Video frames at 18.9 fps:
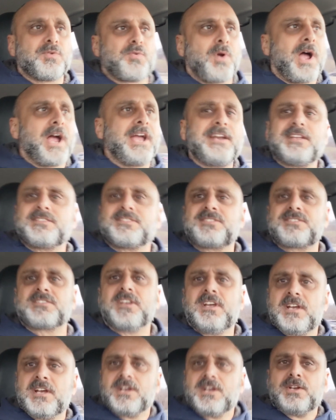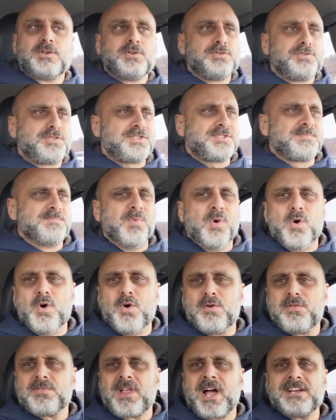The ride is
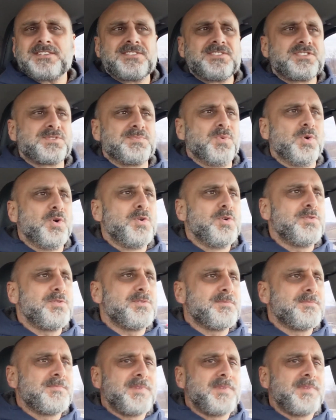smooth, nice and smooth.